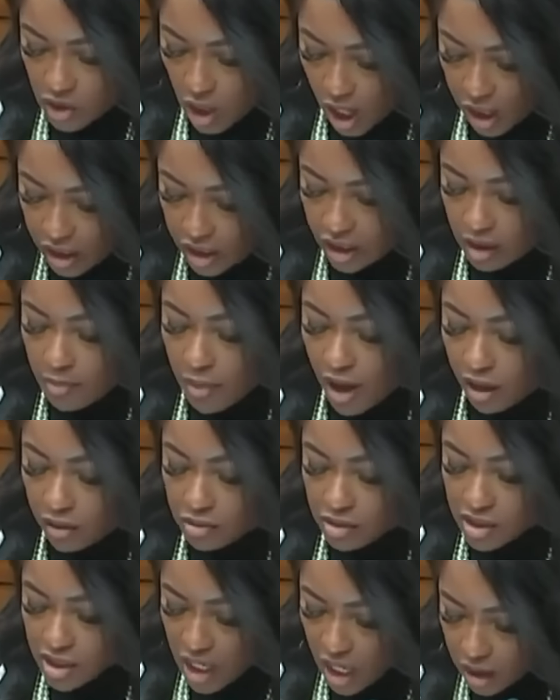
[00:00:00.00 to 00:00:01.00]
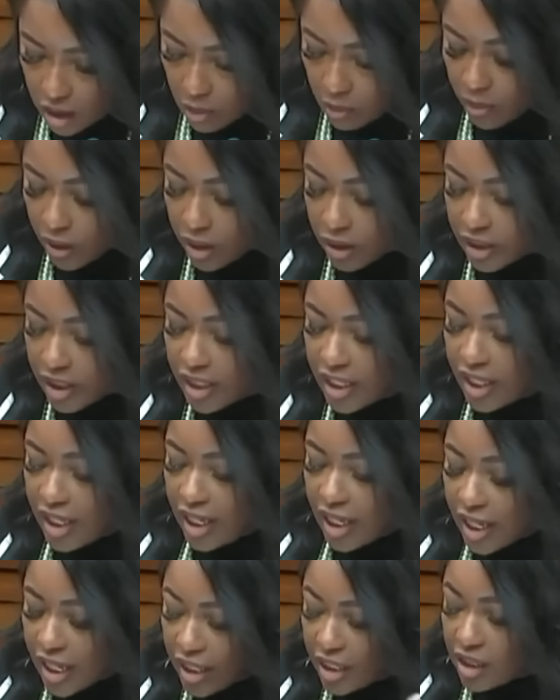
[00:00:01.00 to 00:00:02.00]
talking about telework,
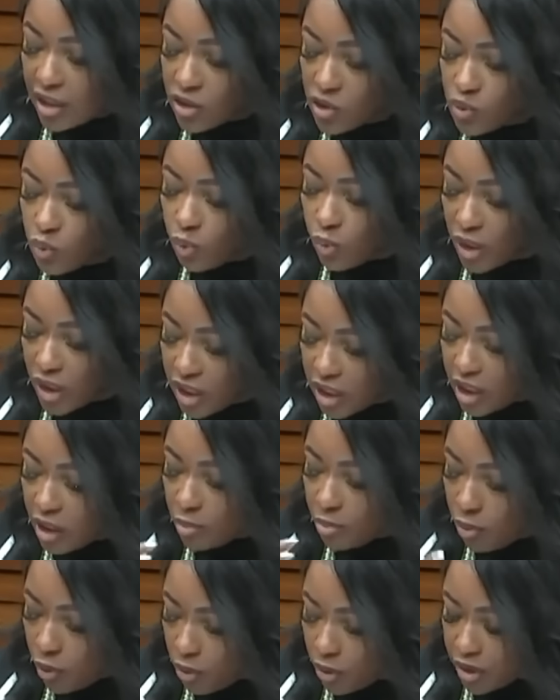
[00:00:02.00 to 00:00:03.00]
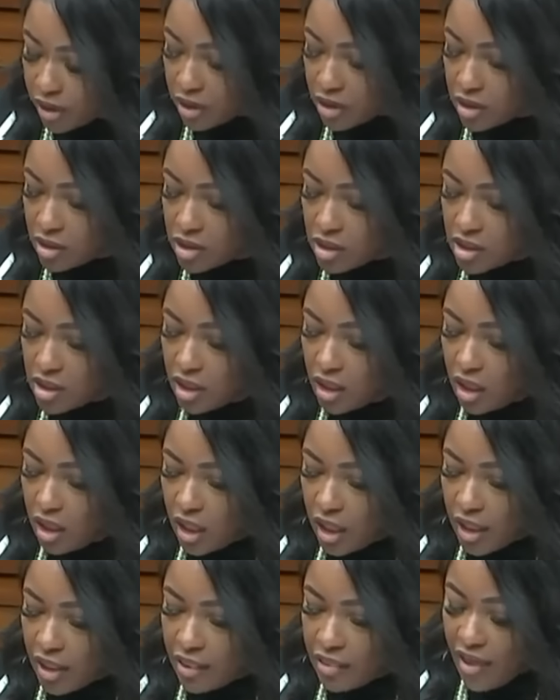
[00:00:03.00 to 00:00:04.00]
it is really important
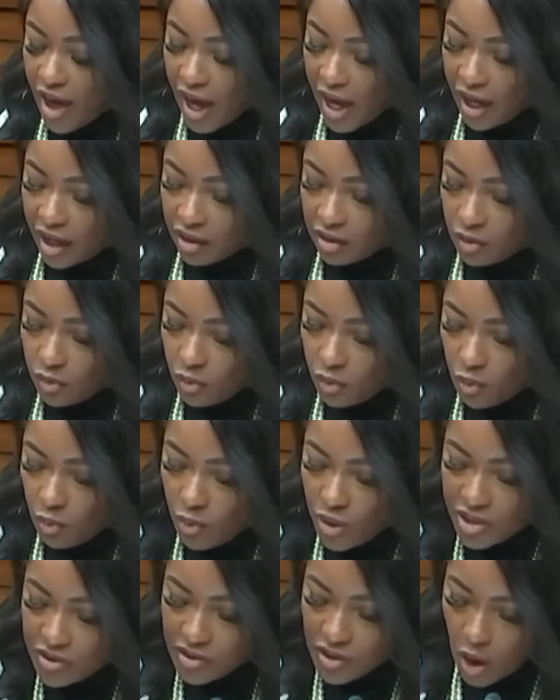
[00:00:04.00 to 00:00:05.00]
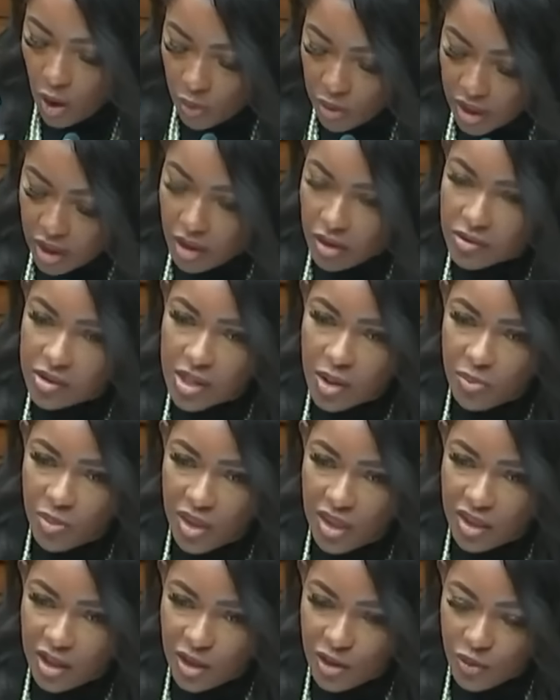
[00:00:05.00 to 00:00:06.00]
that we zone in on
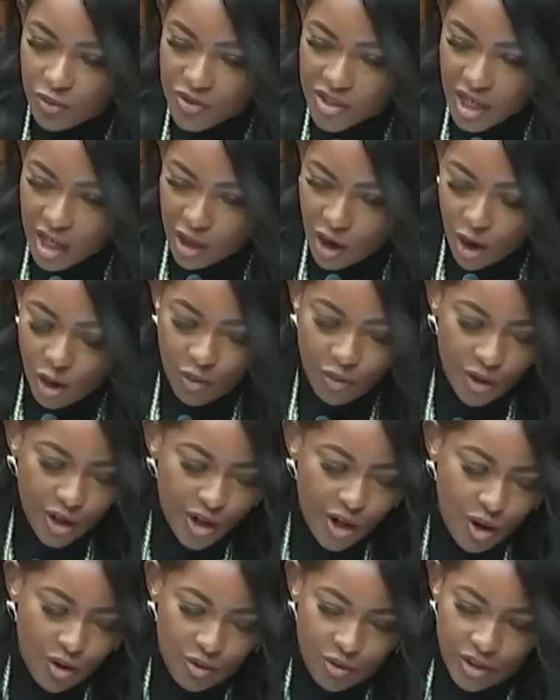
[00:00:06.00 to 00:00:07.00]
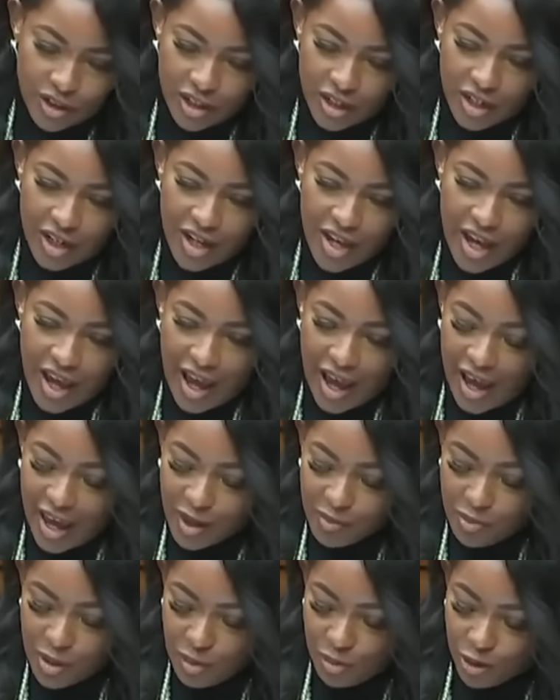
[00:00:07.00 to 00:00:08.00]
something that you've said over and over
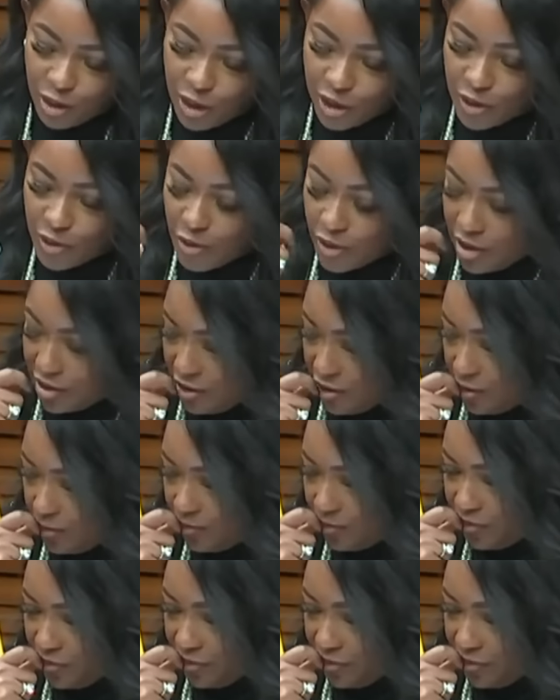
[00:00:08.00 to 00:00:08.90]
and people are ignoring you.